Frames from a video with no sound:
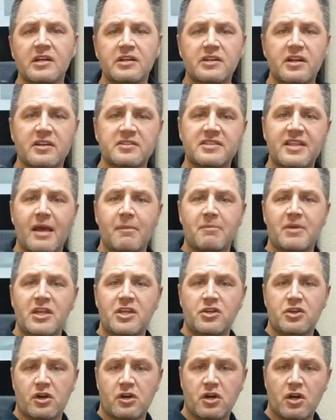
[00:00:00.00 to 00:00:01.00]
Does that mean
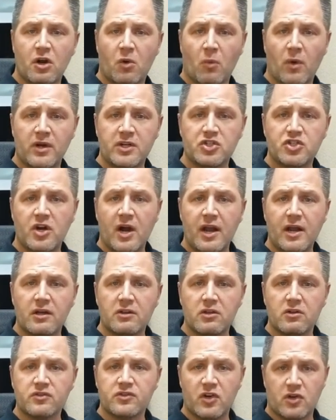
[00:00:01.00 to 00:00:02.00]
you're going to want to try and
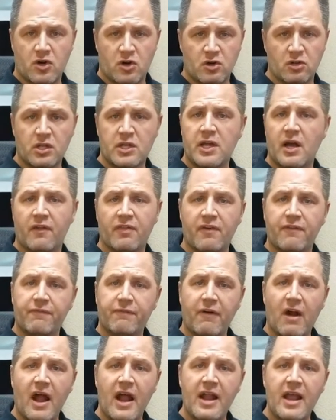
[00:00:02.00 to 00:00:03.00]
close early on the
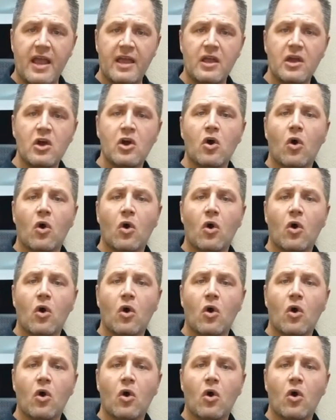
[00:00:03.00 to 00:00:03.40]
Friday,